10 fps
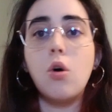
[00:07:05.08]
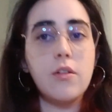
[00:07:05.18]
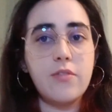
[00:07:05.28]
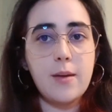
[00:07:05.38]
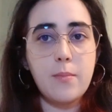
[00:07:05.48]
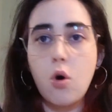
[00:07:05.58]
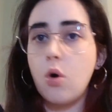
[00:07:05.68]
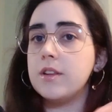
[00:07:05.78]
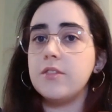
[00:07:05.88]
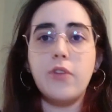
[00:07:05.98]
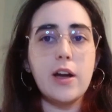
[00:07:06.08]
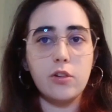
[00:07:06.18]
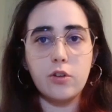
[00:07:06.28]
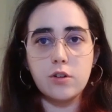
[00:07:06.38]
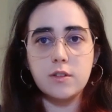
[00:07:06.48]
all of them, all the
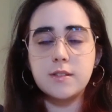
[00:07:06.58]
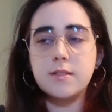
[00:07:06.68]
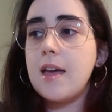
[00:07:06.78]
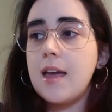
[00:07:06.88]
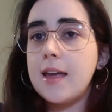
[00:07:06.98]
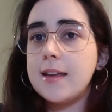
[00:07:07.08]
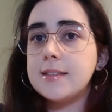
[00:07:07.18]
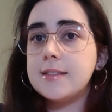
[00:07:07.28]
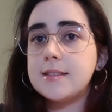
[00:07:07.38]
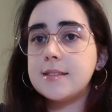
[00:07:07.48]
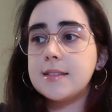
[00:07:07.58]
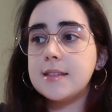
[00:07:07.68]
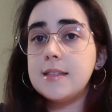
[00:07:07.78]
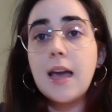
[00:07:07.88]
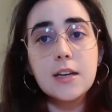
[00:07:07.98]
final girls. And
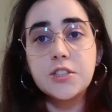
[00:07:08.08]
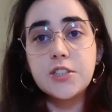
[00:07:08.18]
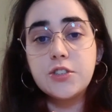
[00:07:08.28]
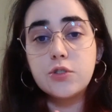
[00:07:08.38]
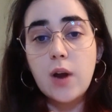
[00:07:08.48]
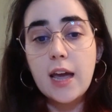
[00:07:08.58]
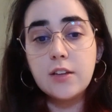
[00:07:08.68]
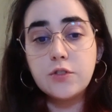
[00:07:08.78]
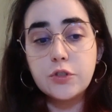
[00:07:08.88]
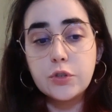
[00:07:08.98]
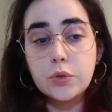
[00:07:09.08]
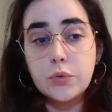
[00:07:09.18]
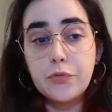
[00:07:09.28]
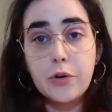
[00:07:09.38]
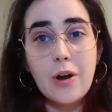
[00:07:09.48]
yeah, she's trying to
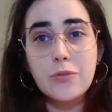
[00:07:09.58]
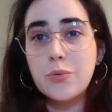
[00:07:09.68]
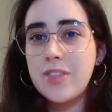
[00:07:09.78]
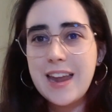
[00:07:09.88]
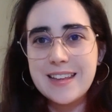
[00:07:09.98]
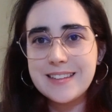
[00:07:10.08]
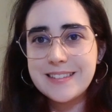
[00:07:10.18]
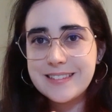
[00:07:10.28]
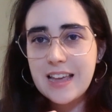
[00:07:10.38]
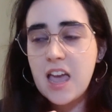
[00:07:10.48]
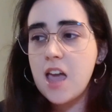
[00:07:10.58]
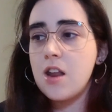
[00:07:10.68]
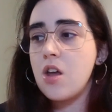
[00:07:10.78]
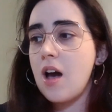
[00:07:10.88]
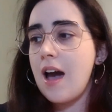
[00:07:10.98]
figure out who that is
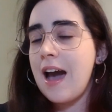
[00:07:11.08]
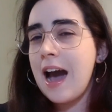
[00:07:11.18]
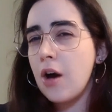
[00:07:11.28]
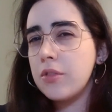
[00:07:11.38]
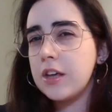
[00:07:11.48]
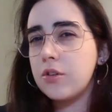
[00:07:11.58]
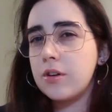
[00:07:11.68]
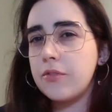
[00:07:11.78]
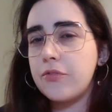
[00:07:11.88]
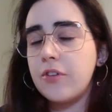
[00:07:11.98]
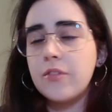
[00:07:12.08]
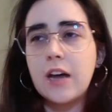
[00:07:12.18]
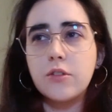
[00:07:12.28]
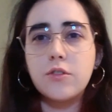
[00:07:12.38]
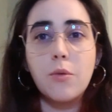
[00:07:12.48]
and how they could have found
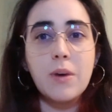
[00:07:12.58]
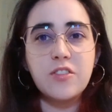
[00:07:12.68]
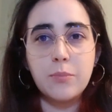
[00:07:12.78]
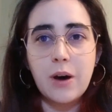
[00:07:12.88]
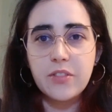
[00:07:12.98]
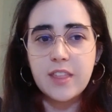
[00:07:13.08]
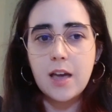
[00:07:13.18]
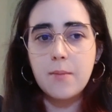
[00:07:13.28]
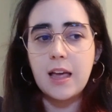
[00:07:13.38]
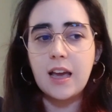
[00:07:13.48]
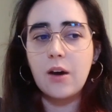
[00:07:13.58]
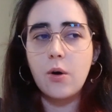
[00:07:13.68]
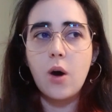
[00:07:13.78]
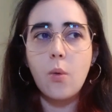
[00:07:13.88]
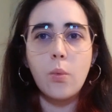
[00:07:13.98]
out so much about them, like
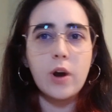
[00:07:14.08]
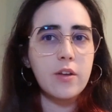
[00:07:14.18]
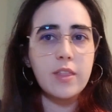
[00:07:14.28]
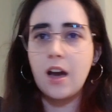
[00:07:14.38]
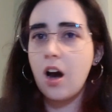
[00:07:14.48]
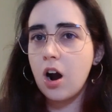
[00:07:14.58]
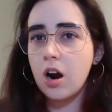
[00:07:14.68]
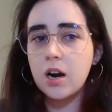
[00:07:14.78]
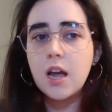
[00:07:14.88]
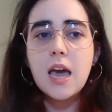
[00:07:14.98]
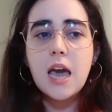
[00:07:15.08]
where they are,